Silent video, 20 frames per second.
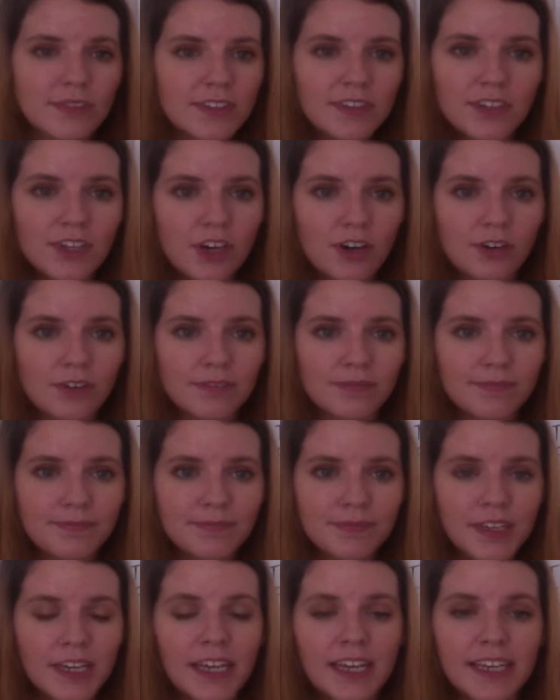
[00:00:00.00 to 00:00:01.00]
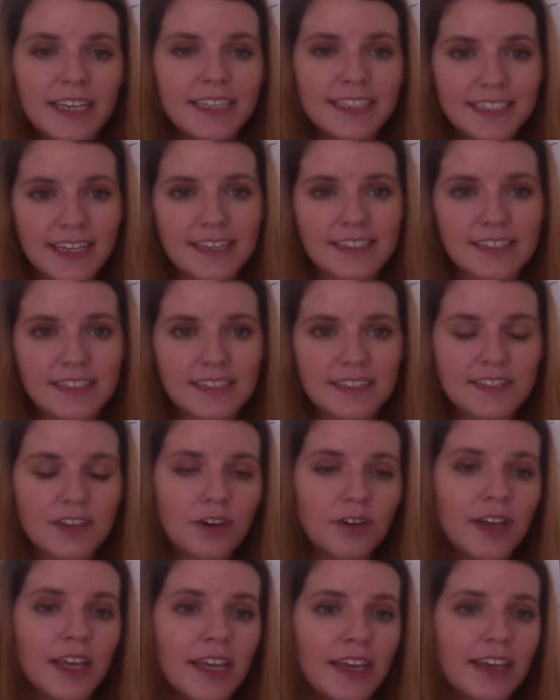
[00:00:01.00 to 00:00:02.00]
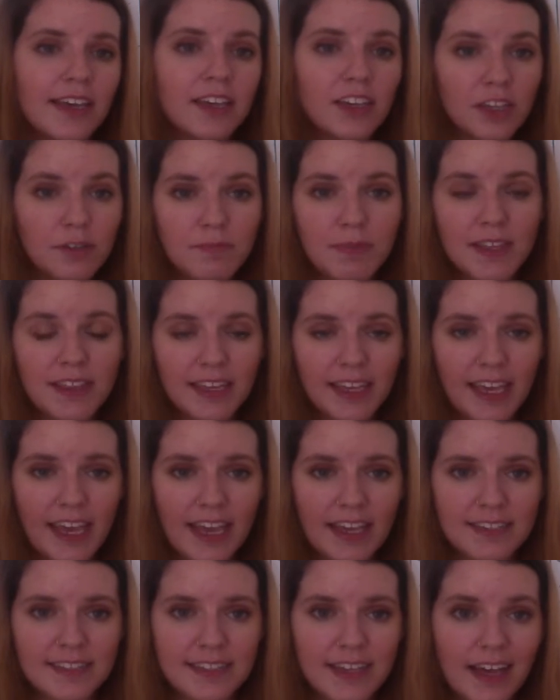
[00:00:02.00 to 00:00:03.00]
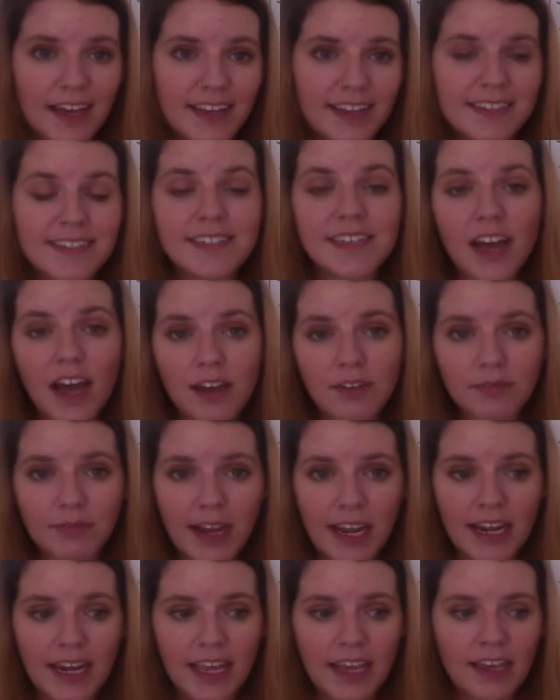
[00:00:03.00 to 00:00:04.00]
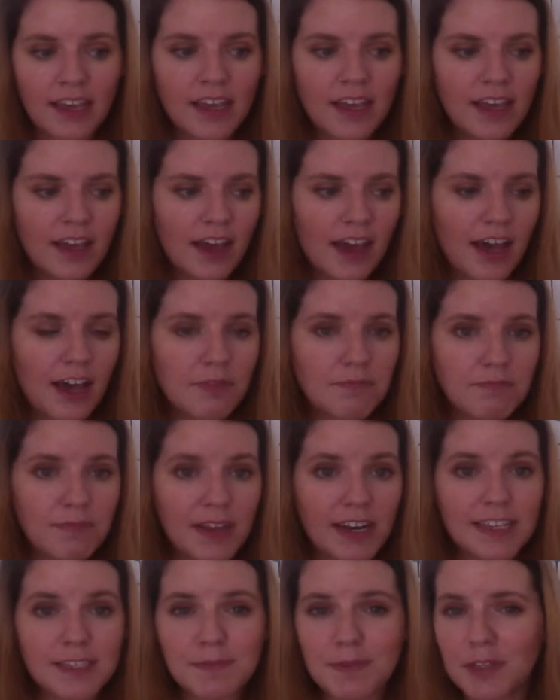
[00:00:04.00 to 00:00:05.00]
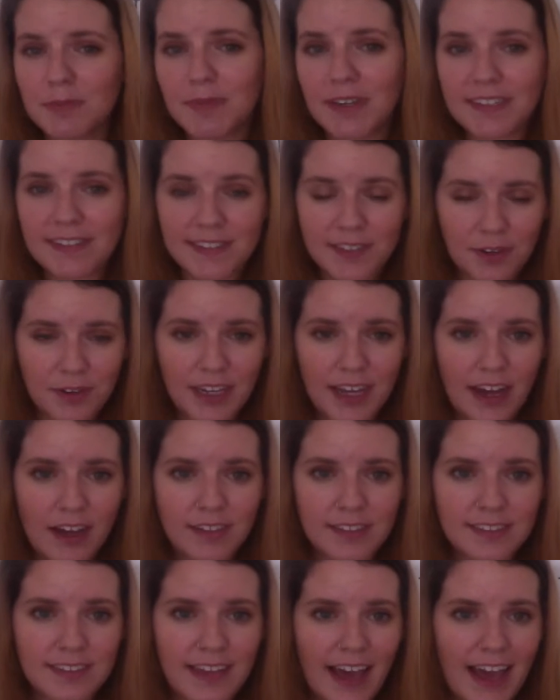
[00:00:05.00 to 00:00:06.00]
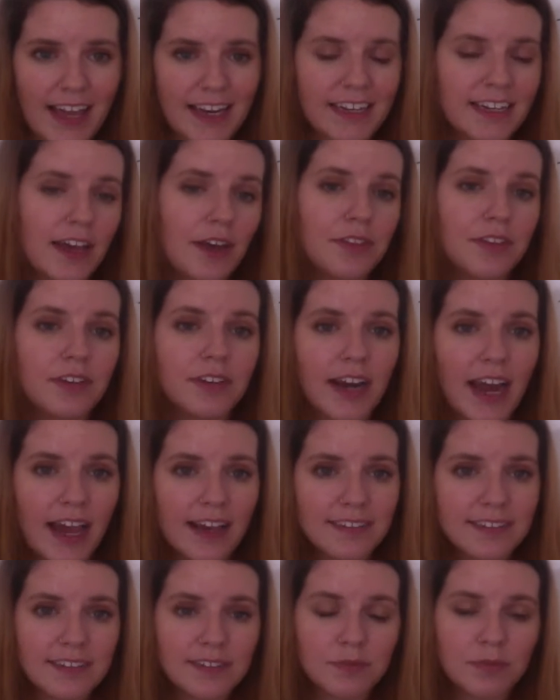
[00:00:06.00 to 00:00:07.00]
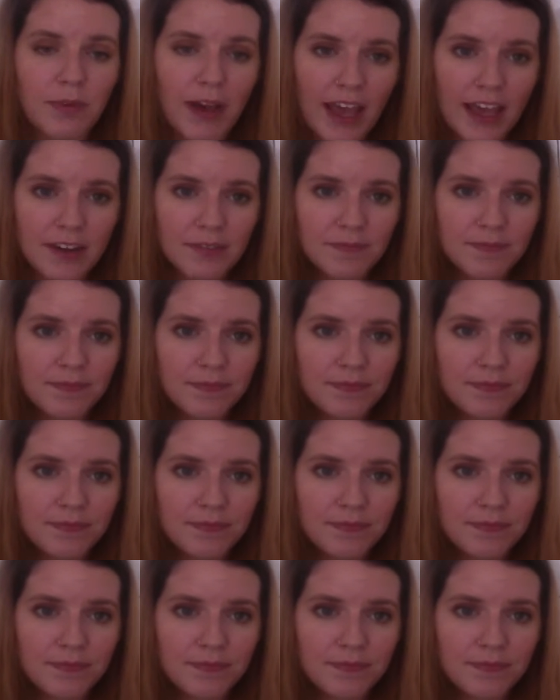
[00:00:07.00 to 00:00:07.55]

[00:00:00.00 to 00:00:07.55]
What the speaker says: No, it doesn't. So it could be the case that it's not raining, but I spilled my soda outside and now the grass is wet.